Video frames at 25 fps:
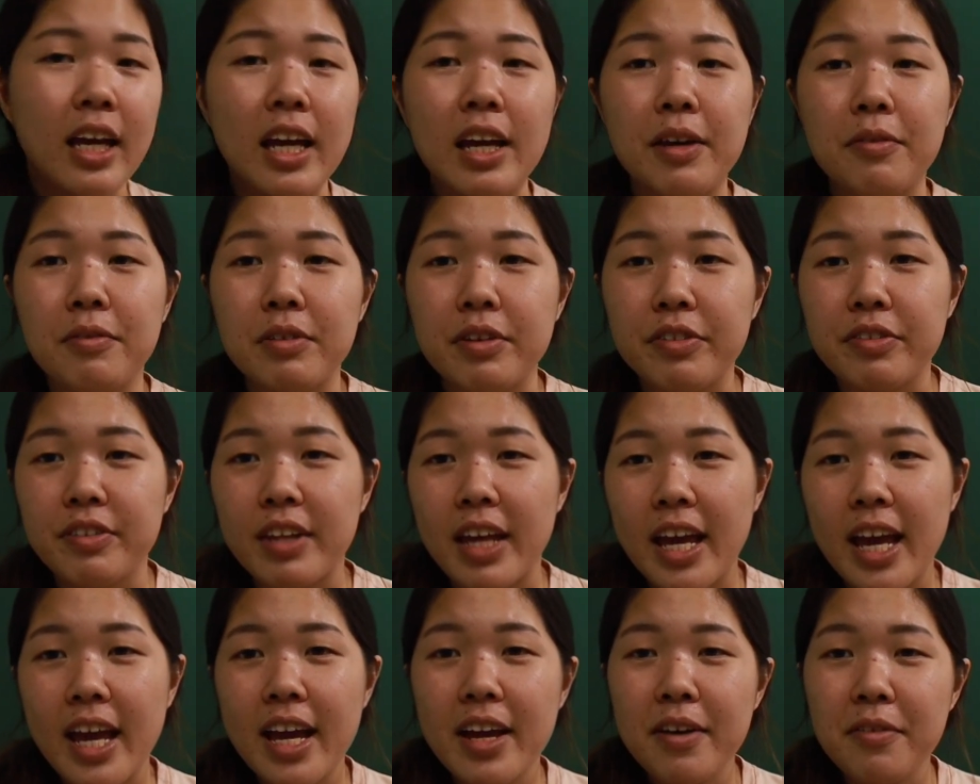And with
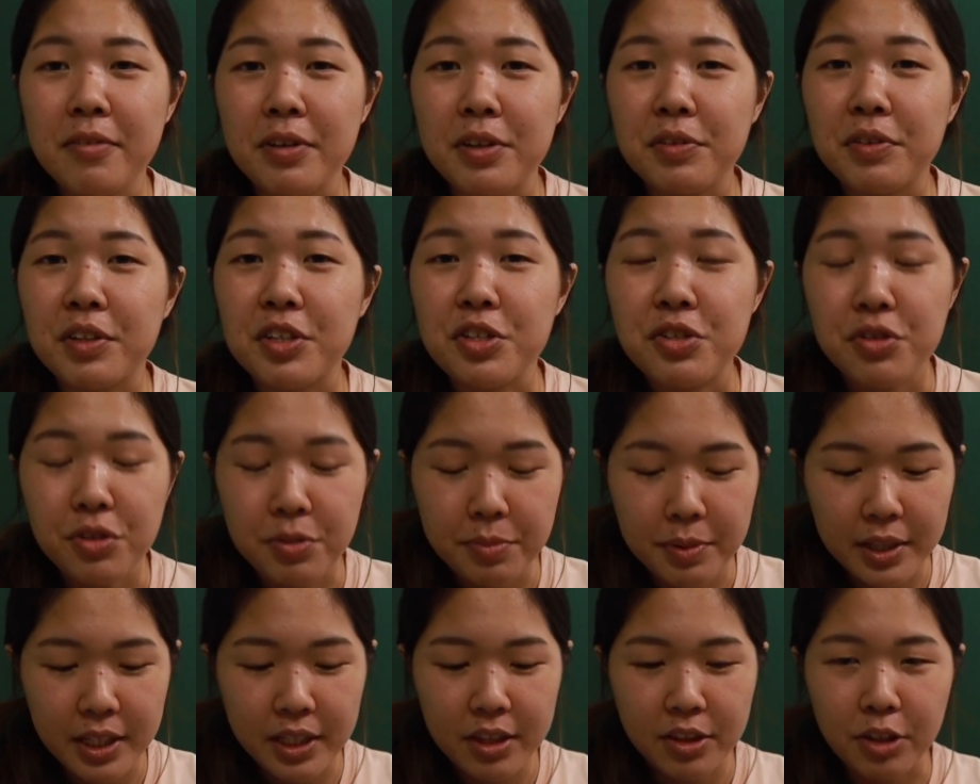the
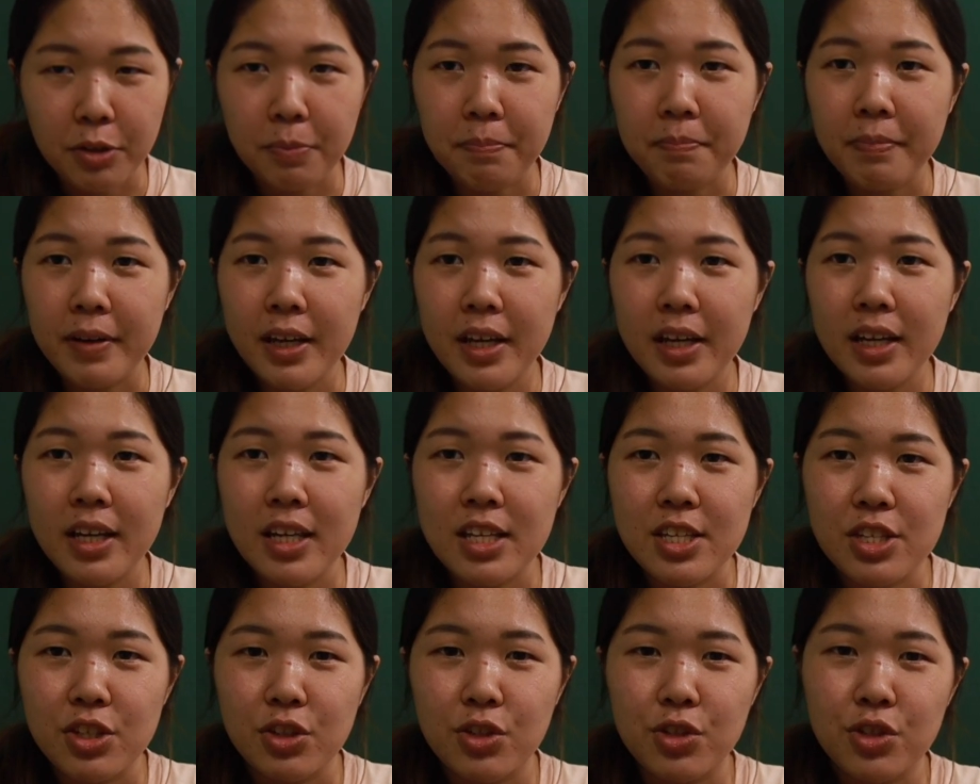swimming topic
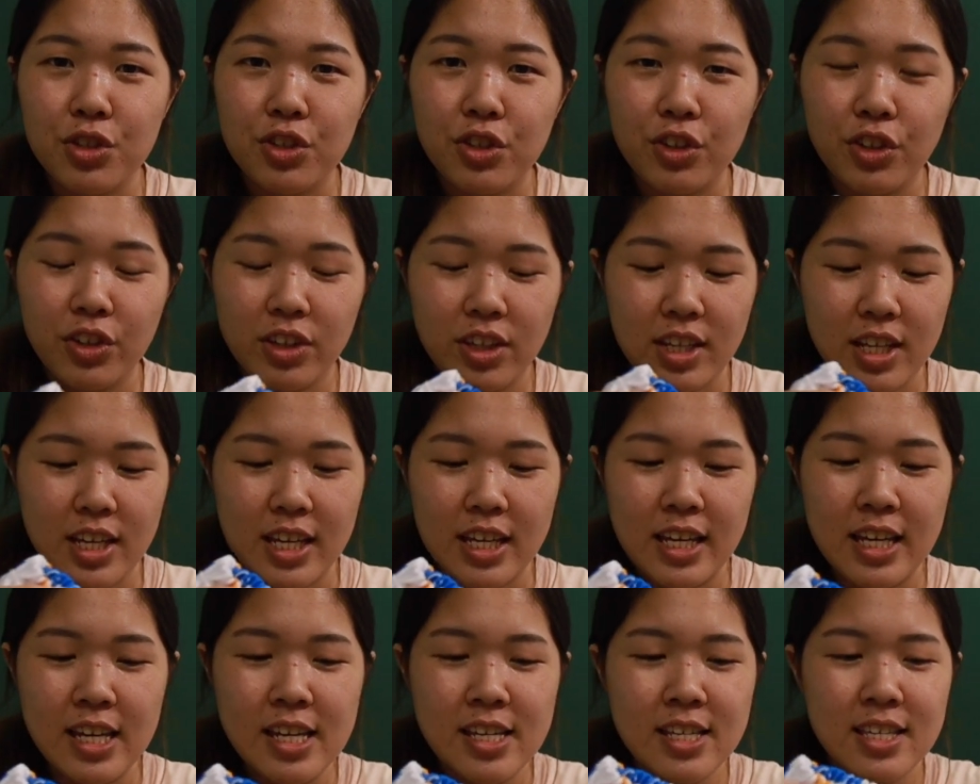is also
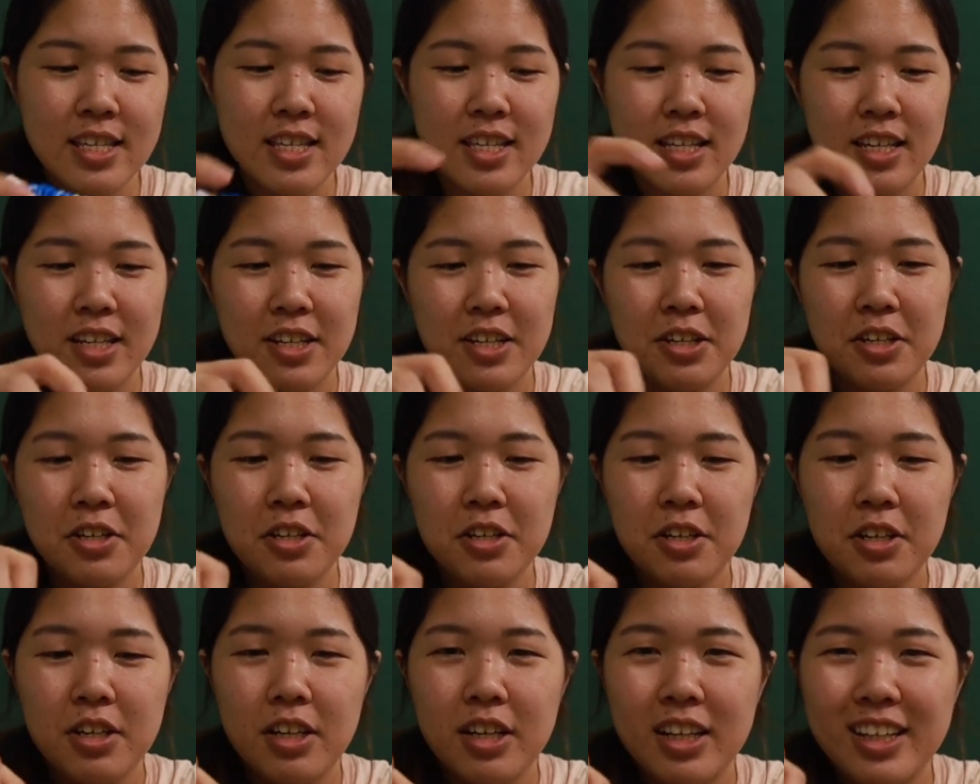this
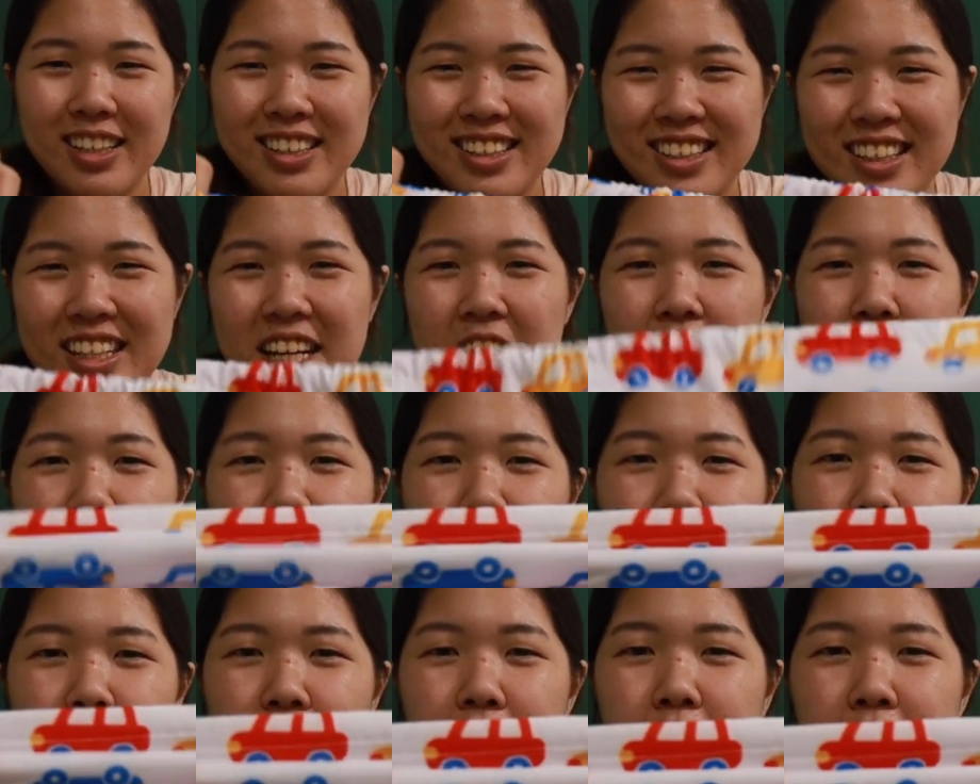
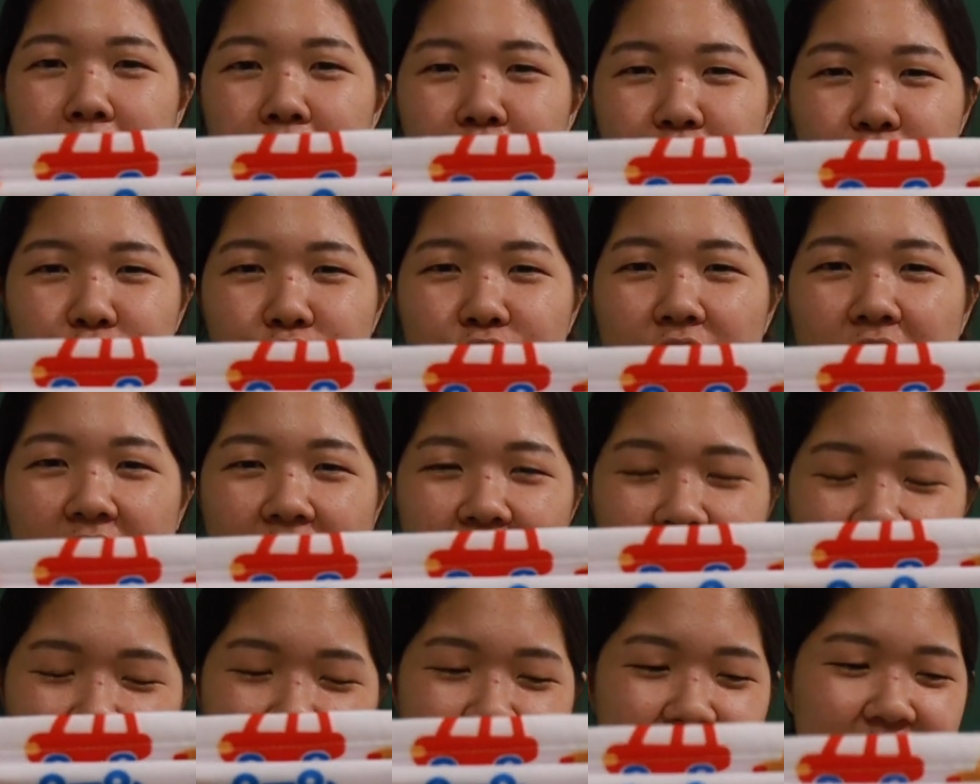swimming
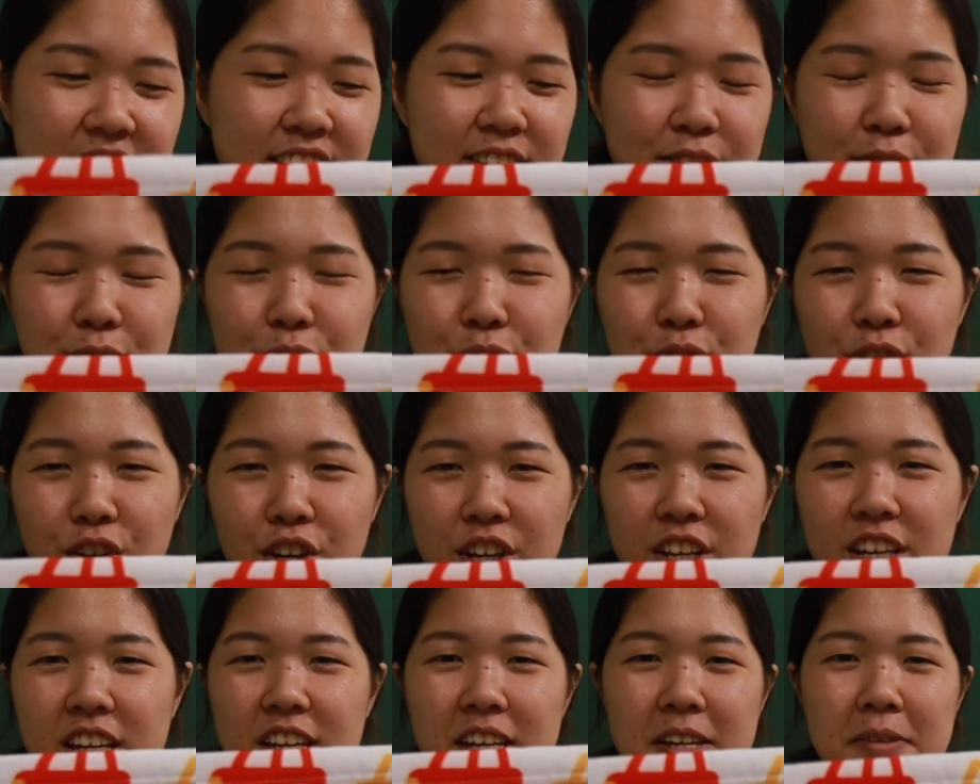trunks
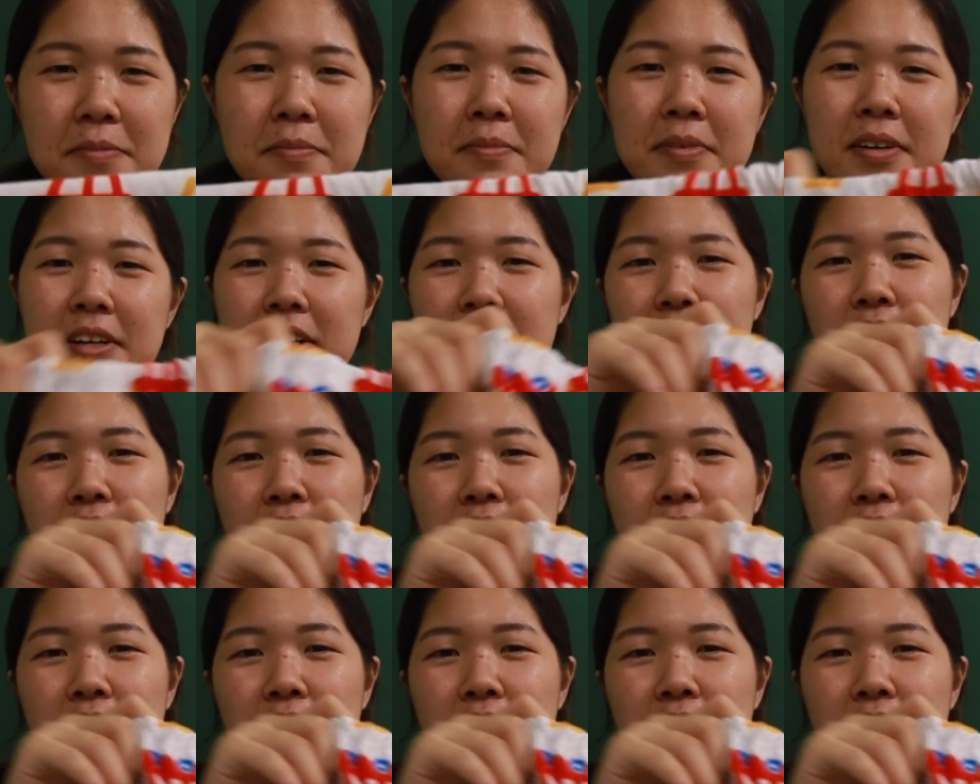for him.